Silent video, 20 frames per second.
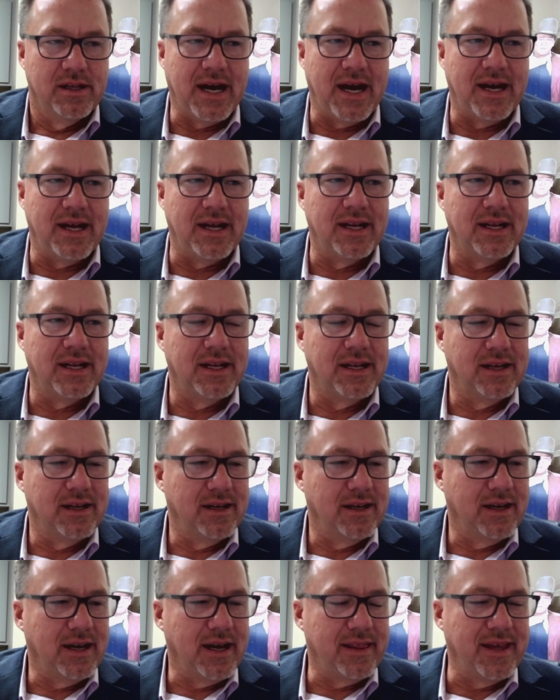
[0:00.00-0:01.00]

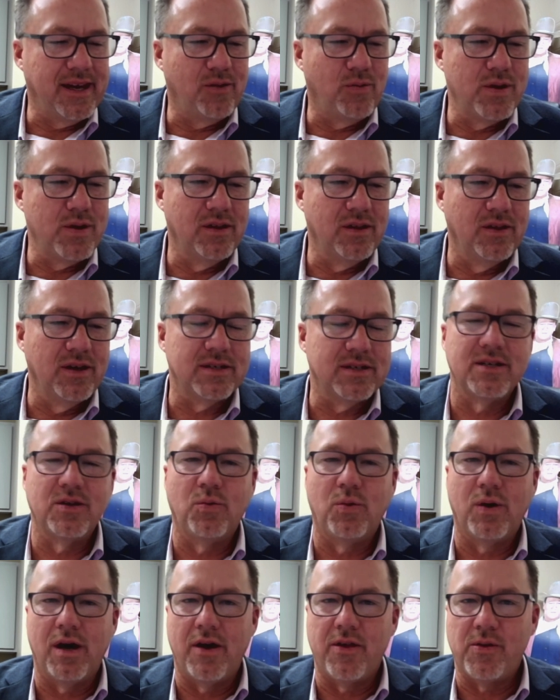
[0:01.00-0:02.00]
I think when you
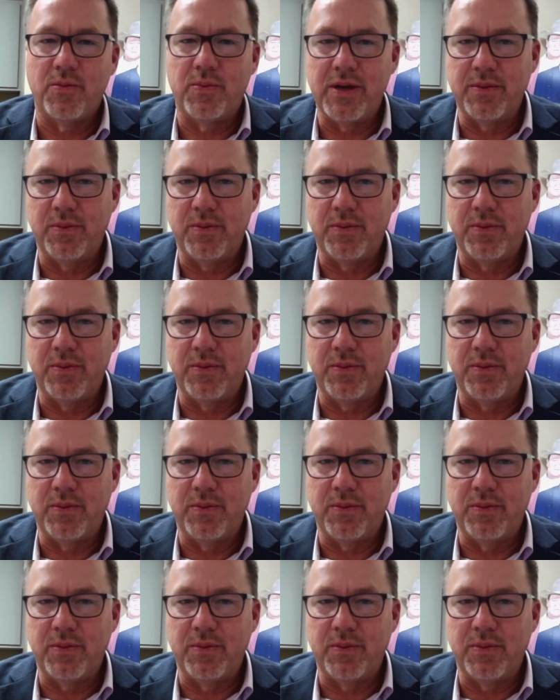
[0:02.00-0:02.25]
listen to what other